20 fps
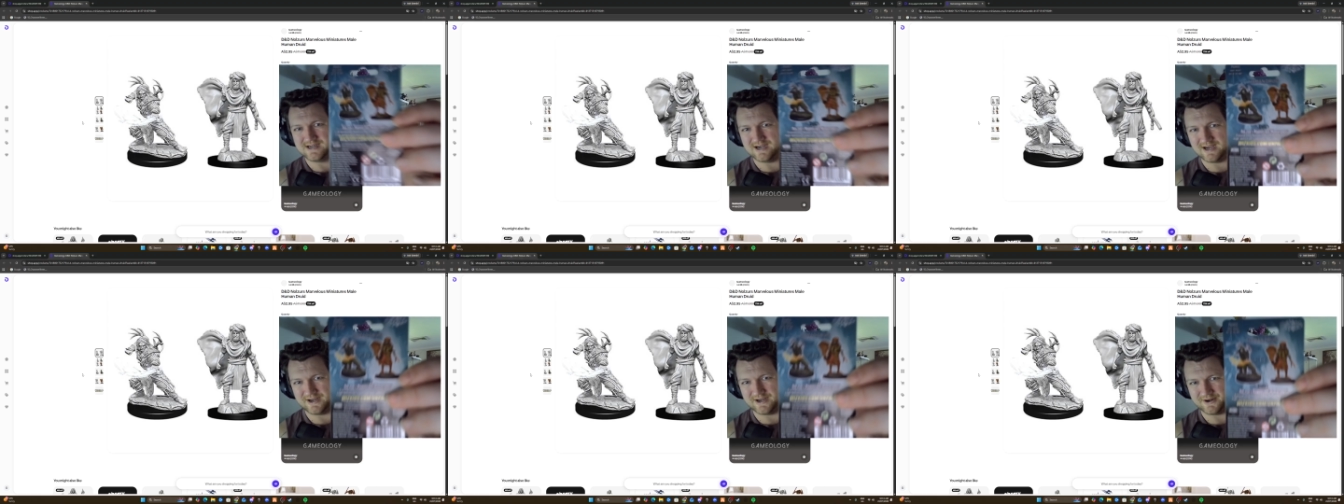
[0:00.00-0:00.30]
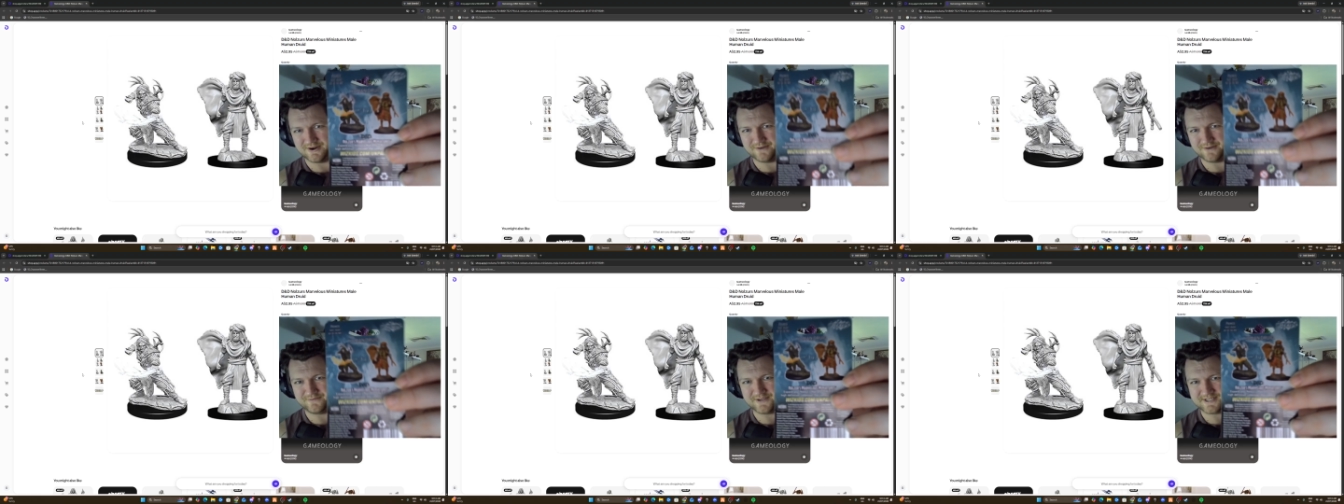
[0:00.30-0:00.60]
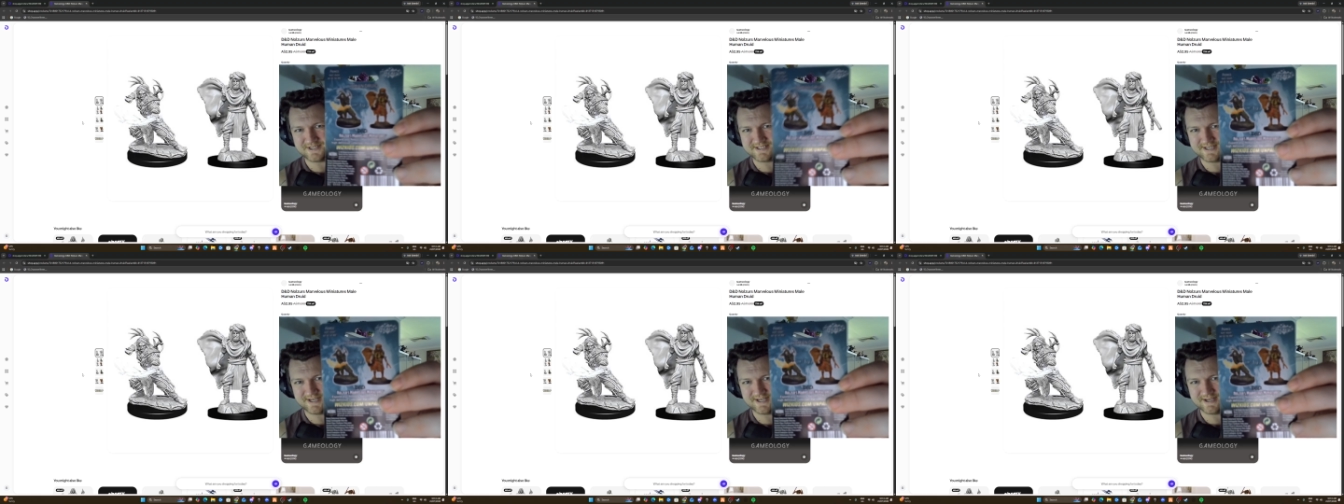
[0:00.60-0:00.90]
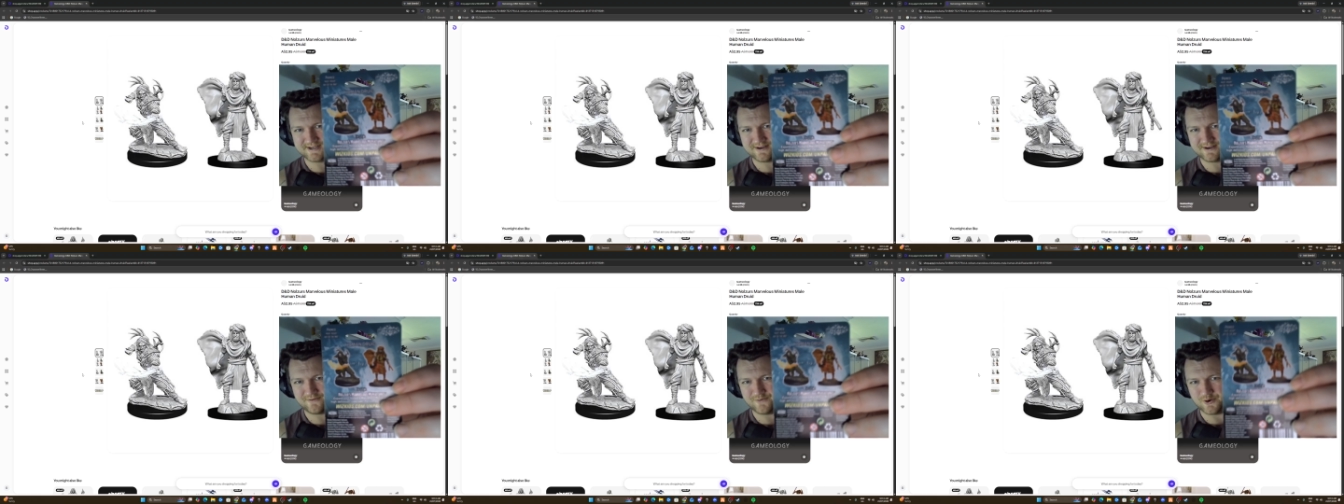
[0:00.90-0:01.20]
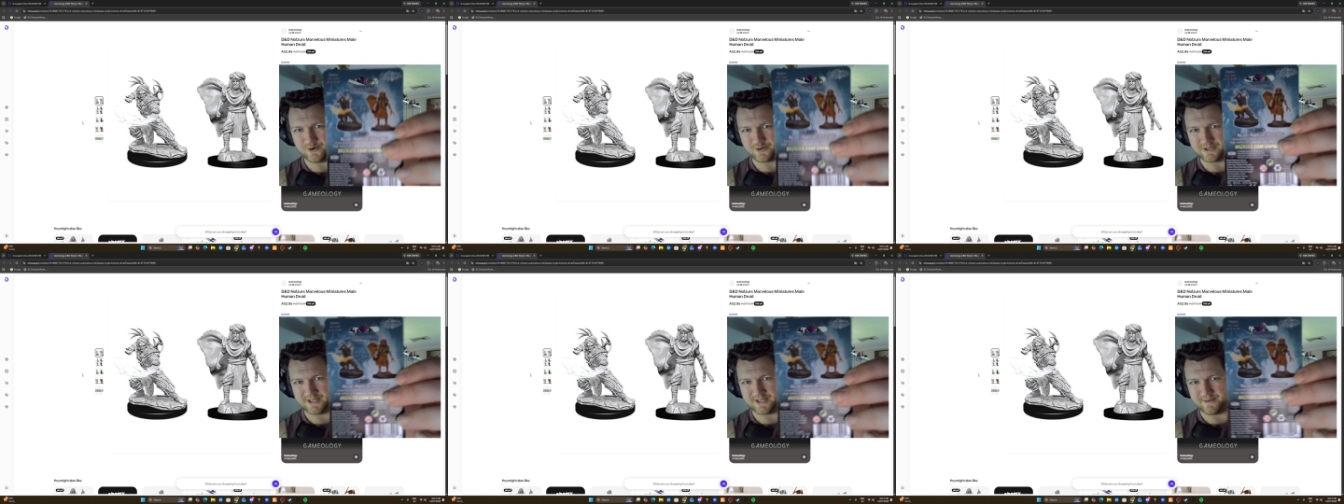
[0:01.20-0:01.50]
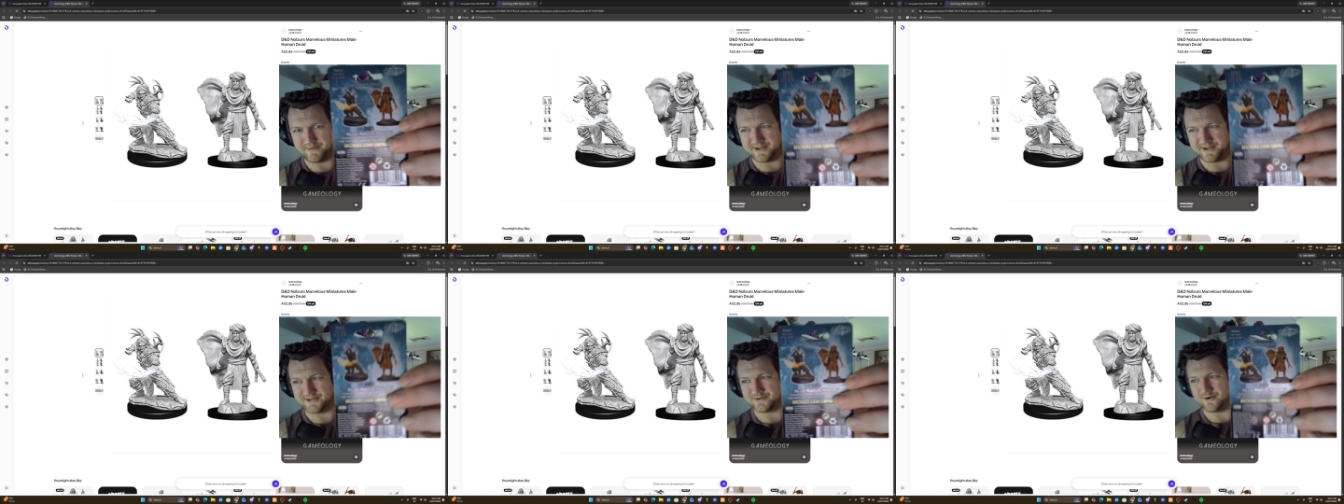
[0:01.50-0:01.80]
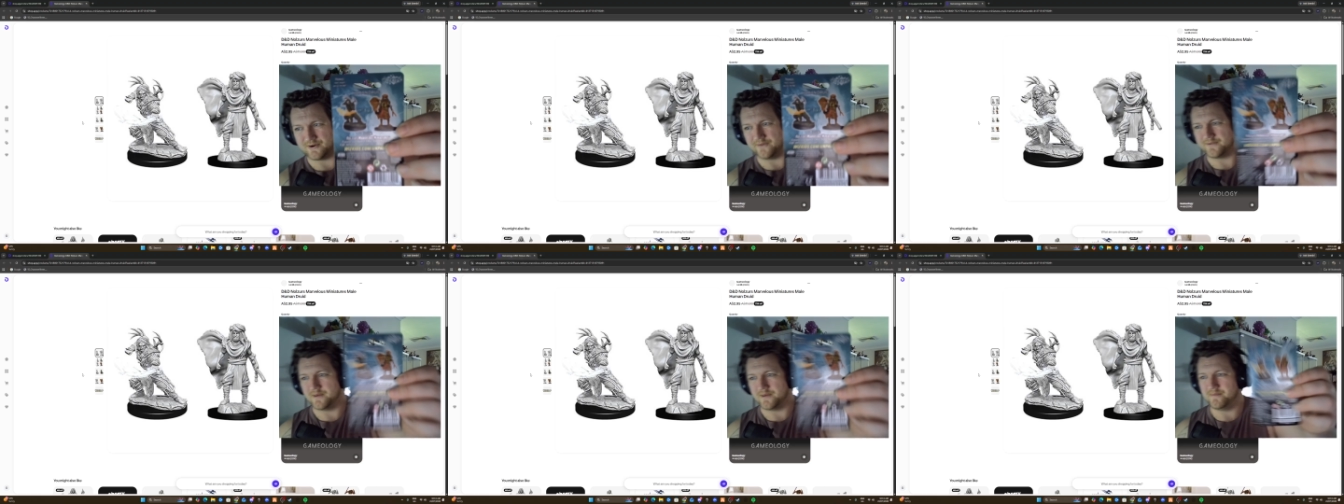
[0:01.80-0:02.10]
I don't know if you can see a real clear picture
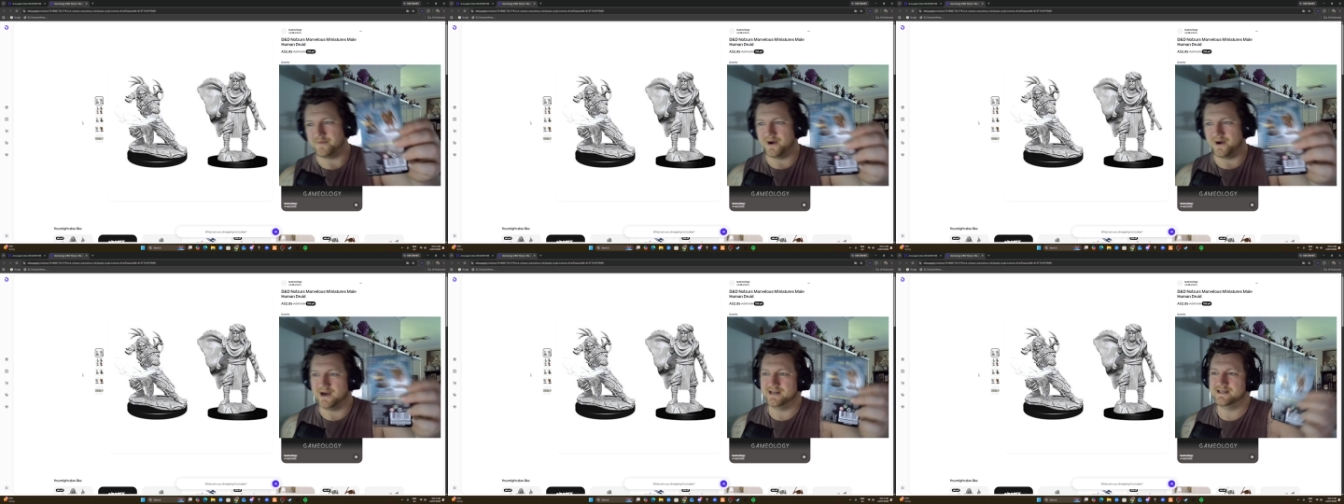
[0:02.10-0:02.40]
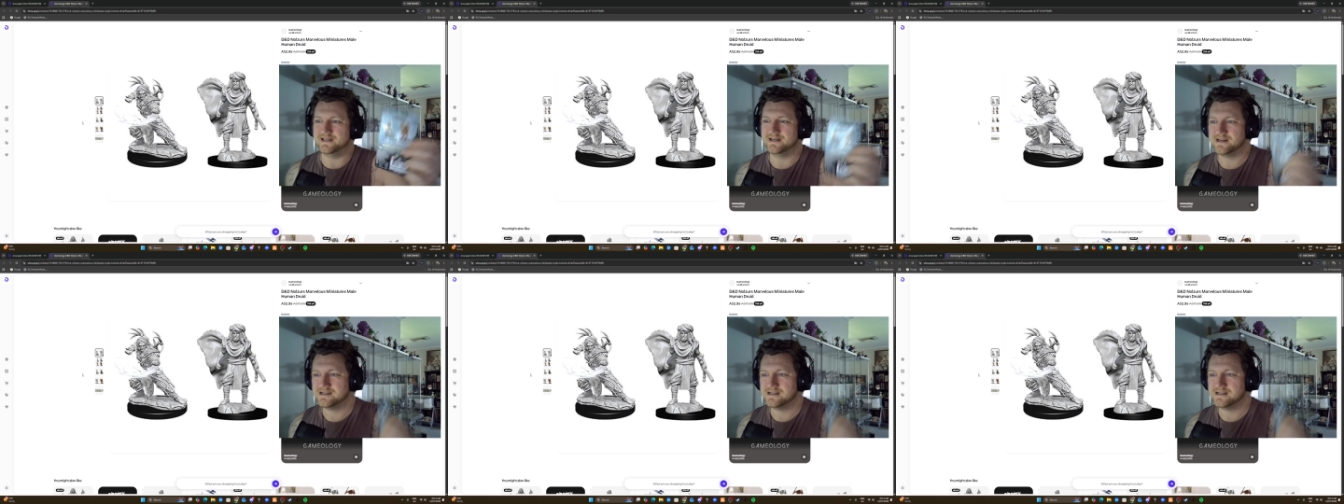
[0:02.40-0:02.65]
of them, but